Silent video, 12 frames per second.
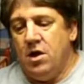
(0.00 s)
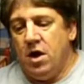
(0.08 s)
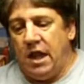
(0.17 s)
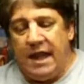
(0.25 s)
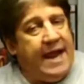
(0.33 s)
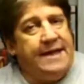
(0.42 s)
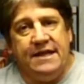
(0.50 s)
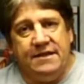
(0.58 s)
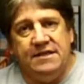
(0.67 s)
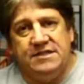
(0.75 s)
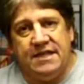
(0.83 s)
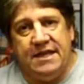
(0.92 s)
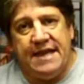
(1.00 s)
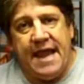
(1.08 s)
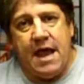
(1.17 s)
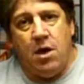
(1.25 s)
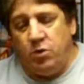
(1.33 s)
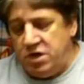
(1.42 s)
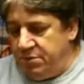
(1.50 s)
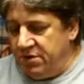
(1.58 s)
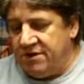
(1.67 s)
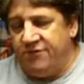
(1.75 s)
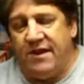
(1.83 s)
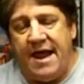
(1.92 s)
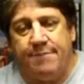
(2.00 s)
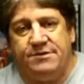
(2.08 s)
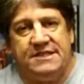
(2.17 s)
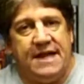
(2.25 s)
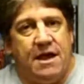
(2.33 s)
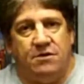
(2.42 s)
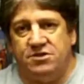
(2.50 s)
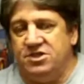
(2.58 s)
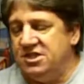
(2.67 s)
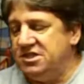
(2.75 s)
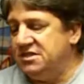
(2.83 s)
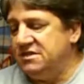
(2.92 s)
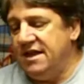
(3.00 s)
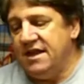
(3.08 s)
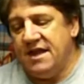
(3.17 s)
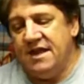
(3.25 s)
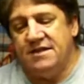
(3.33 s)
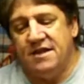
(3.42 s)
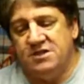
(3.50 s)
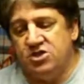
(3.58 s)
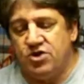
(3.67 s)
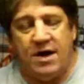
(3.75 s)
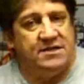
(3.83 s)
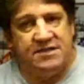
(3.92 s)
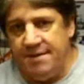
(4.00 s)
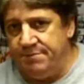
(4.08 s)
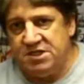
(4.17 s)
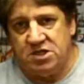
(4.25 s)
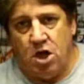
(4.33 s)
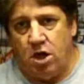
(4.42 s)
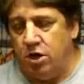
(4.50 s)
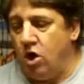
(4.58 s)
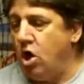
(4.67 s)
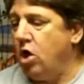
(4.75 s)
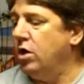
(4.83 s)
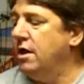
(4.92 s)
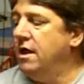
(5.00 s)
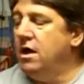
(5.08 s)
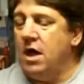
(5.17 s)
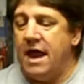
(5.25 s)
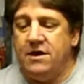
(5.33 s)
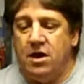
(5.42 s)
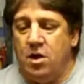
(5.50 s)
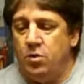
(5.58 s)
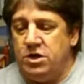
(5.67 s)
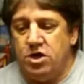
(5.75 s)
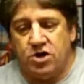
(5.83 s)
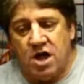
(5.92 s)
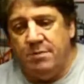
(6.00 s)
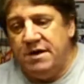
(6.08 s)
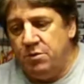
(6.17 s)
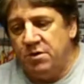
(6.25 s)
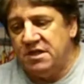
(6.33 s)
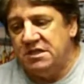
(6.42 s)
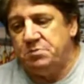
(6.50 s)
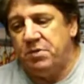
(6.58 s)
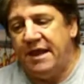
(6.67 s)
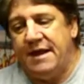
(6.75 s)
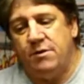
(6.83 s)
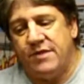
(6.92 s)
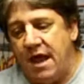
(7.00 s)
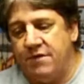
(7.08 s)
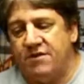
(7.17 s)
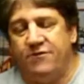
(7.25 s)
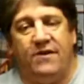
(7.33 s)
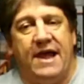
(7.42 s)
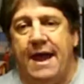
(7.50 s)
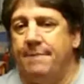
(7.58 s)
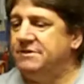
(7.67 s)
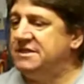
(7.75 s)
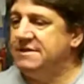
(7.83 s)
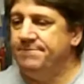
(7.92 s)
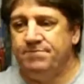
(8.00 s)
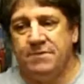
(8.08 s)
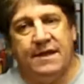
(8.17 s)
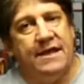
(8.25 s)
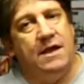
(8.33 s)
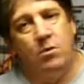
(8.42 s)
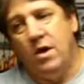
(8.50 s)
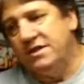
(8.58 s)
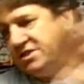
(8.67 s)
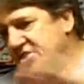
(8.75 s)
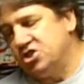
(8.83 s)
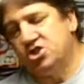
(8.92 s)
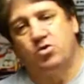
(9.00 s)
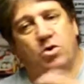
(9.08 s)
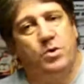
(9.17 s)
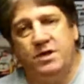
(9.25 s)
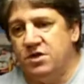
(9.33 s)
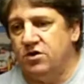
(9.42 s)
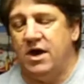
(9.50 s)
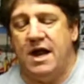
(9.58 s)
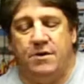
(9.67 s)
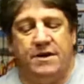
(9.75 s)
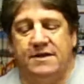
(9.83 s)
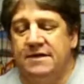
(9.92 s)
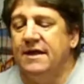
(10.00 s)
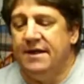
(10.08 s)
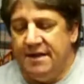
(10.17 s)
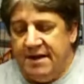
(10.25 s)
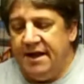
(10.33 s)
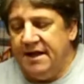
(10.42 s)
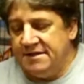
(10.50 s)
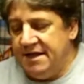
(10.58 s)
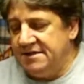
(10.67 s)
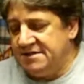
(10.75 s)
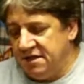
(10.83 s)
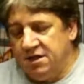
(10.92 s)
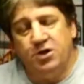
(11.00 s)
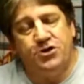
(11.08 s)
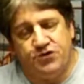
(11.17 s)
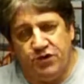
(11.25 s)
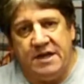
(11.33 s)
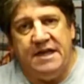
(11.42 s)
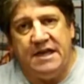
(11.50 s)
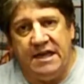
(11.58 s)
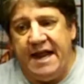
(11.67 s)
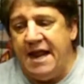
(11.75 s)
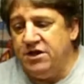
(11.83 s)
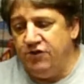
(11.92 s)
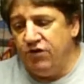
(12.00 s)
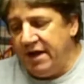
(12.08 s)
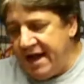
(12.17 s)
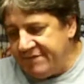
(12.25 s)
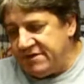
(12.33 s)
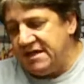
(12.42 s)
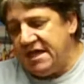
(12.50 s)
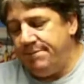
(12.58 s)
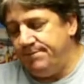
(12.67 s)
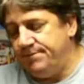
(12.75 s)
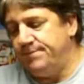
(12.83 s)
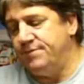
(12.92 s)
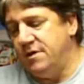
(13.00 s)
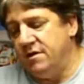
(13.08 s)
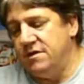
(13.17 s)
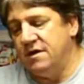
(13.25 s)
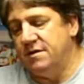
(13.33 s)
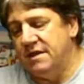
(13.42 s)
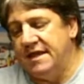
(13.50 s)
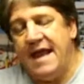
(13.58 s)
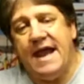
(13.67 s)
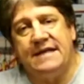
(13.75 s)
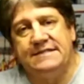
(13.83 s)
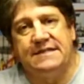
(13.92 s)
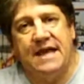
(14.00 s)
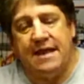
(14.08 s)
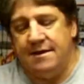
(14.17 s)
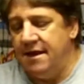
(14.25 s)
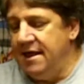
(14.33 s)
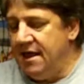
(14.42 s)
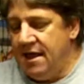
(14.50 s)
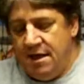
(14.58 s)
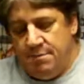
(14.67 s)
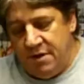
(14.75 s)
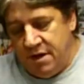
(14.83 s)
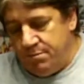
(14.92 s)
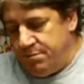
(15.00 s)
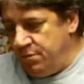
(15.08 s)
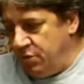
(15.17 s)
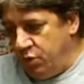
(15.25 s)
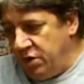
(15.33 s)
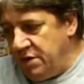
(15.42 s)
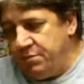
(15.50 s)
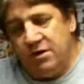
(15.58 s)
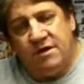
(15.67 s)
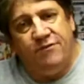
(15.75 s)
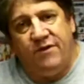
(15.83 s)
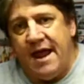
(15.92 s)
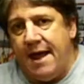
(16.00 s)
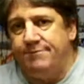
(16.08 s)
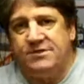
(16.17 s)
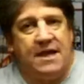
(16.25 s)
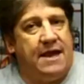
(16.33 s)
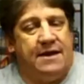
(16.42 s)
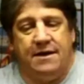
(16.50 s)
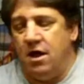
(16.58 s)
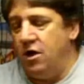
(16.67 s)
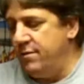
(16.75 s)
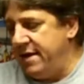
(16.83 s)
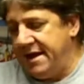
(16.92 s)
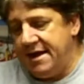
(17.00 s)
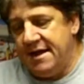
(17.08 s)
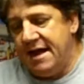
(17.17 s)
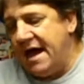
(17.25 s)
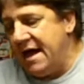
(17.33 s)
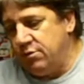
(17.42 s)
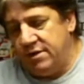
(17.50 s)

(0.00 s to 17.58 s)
landing this thing now, when you put the flaps down, it doesn't try to tip stall at all. And when you're coming in with this plane without the flaps, it wants to screw into the ground. It's a little tricky to land. You really have to keep the gas on. But when you put the flaps on it, oh my God, what